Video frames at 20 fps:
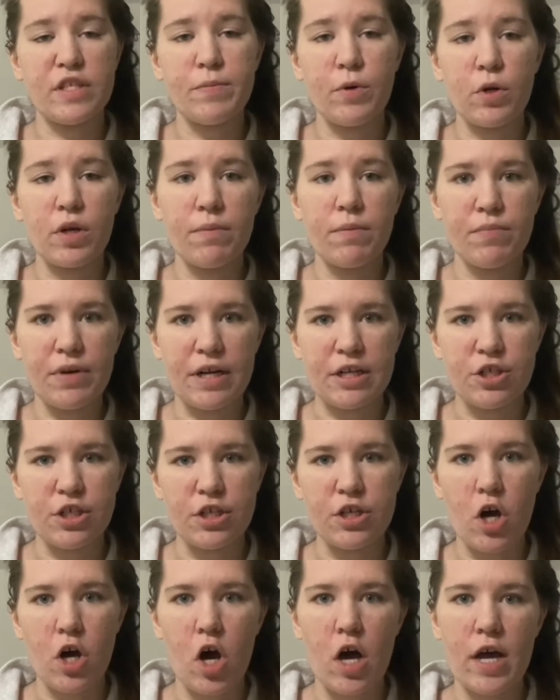
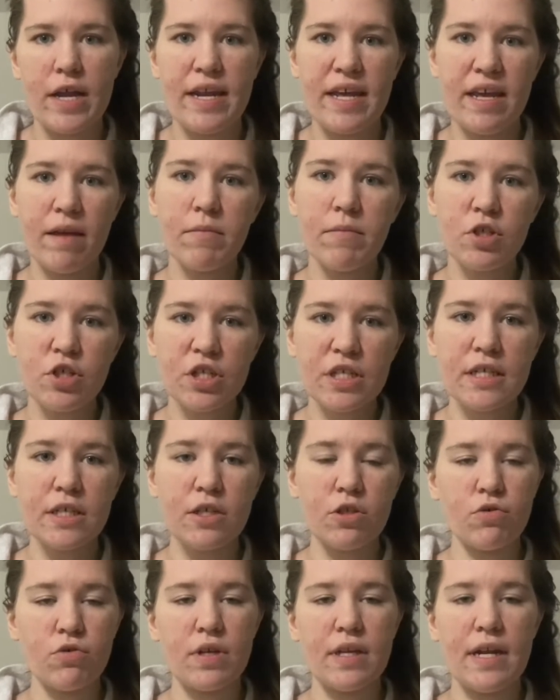compression on imaging.
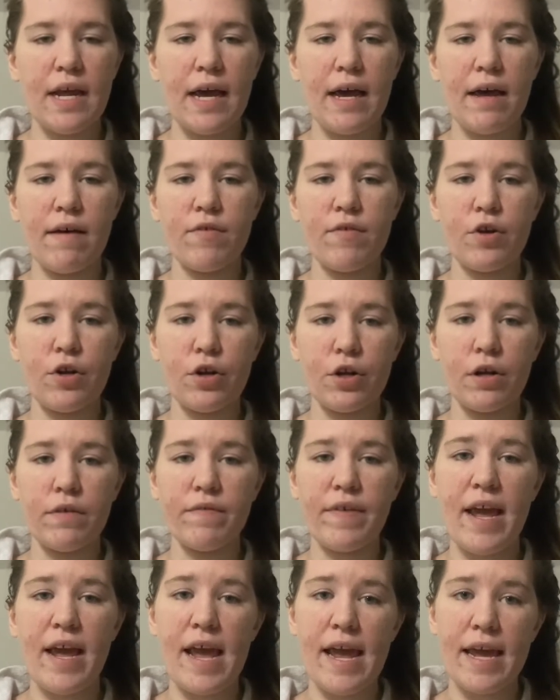You can have nerve
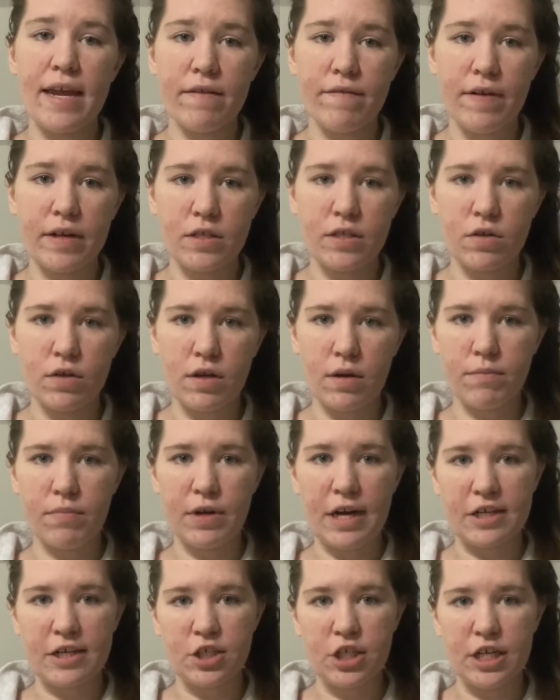and vessel
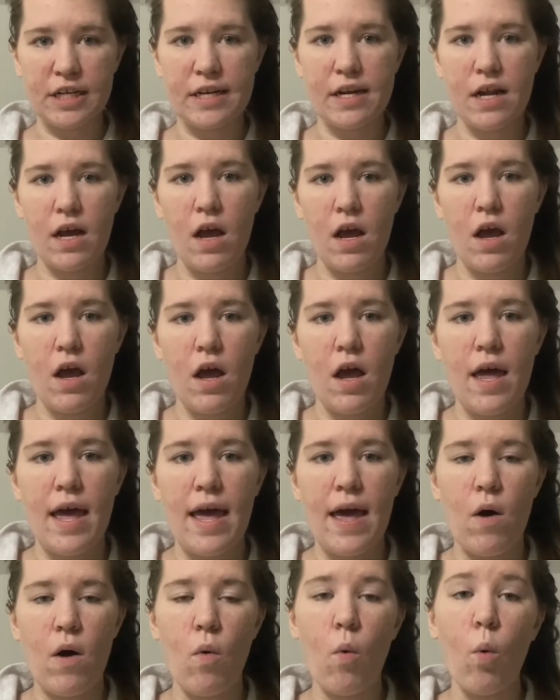compression,
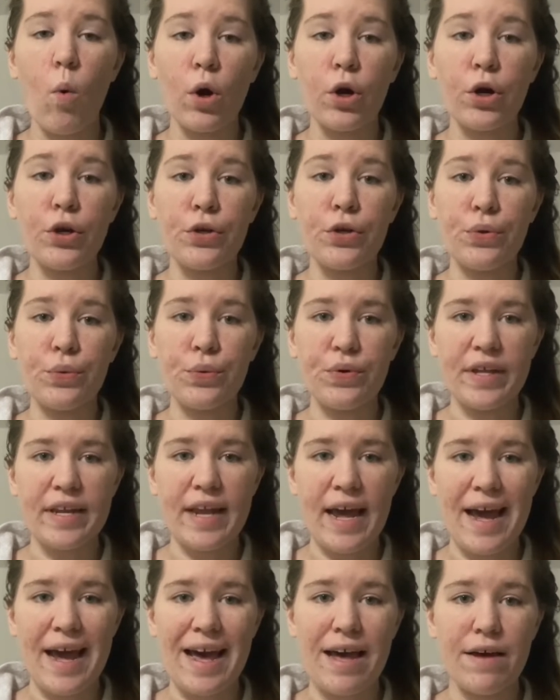or you can
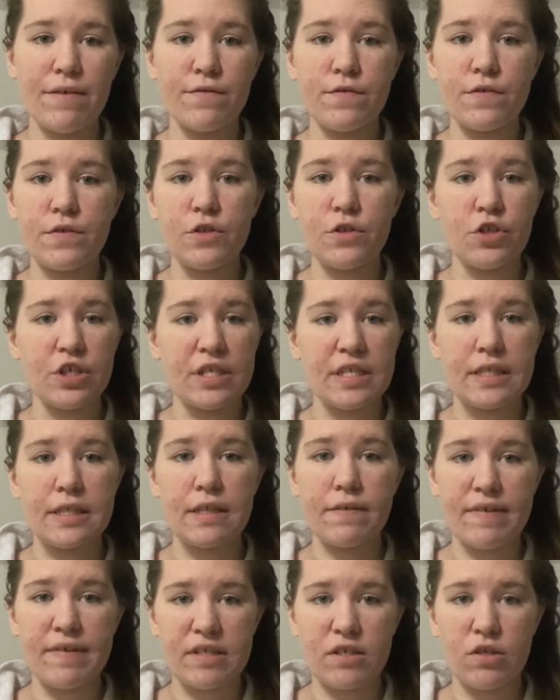have just the
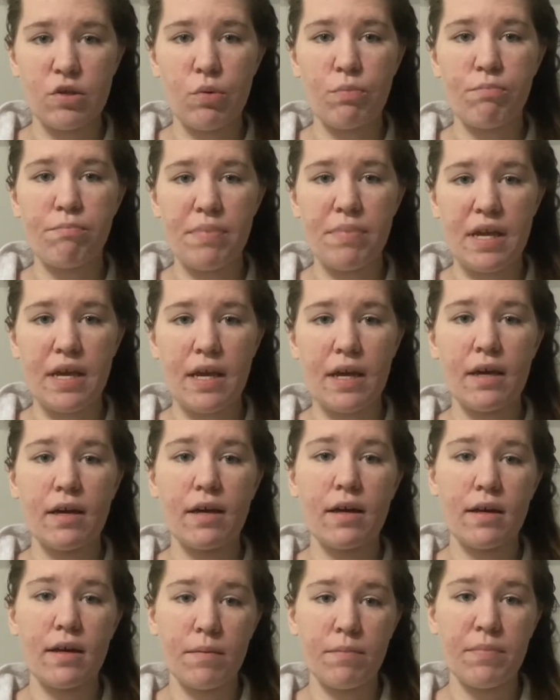vessel being
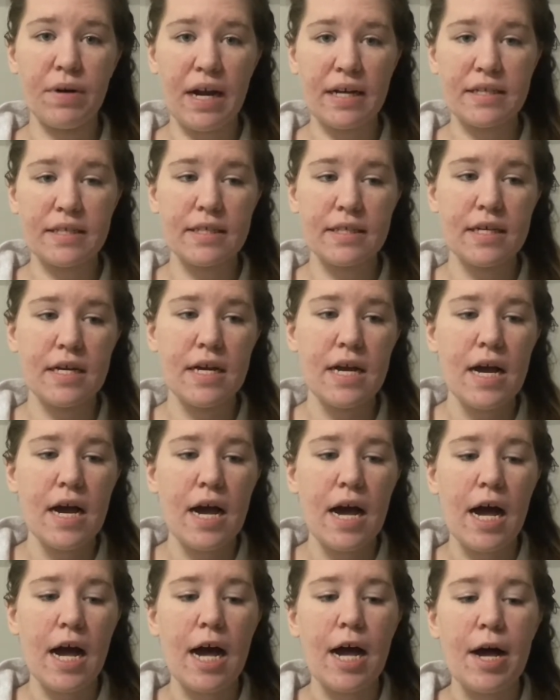compressed.
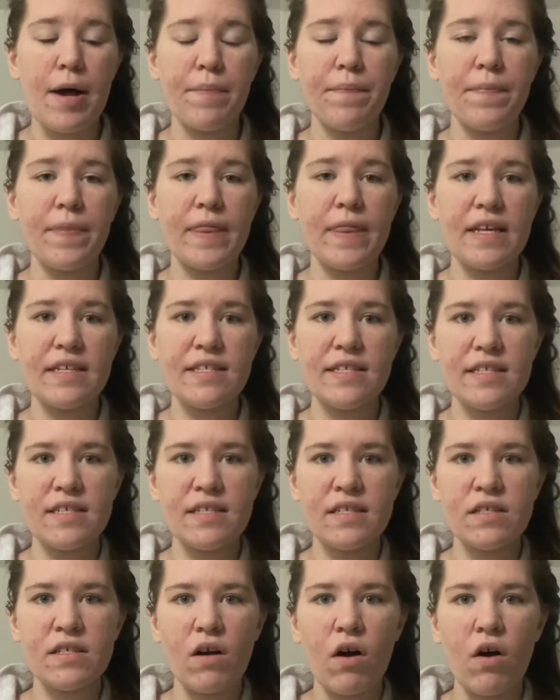This
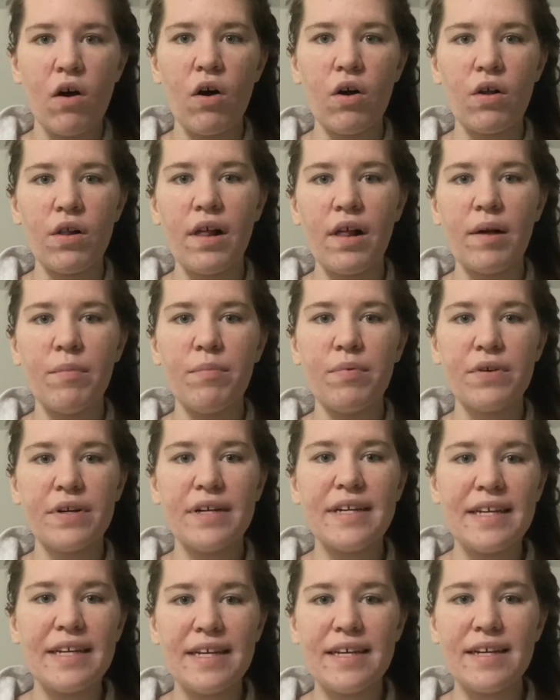is all a
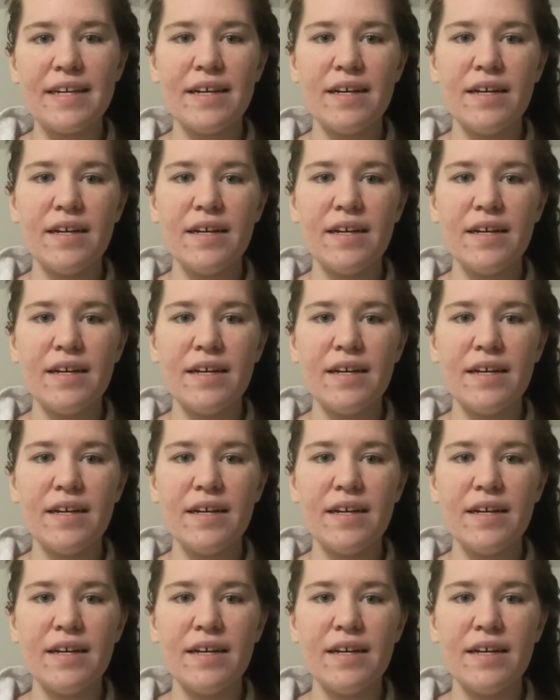pretty